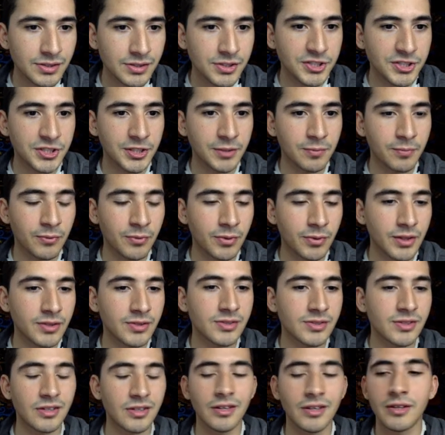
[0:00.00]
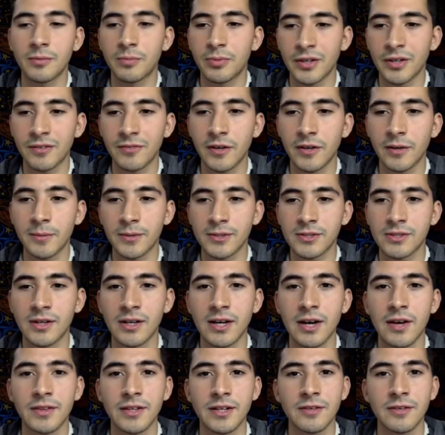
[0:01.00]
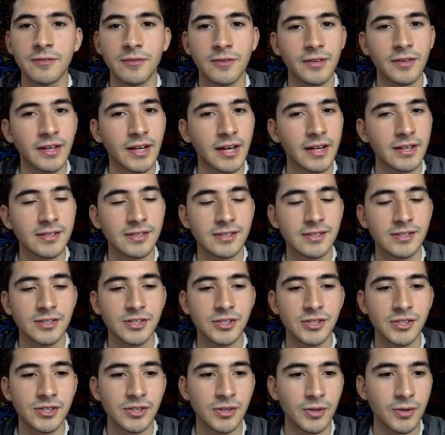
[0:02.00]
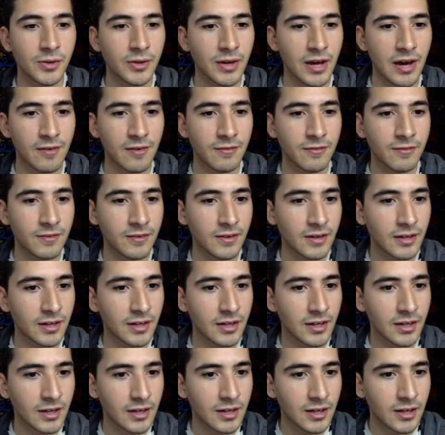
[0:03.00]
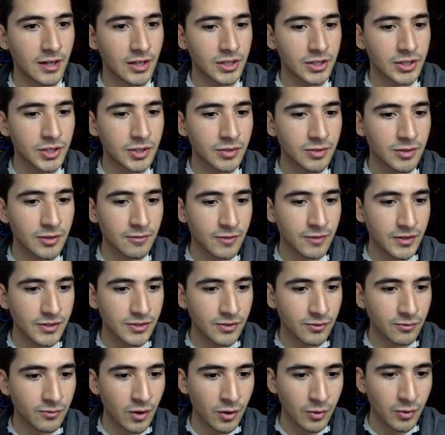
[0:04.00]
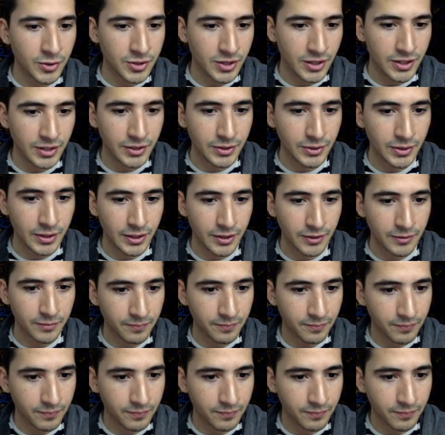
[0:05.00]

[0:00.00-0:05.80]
Cheap Thrills, another pretty famous song out there for you guys, just so you have a good reference of what we're trying to do here.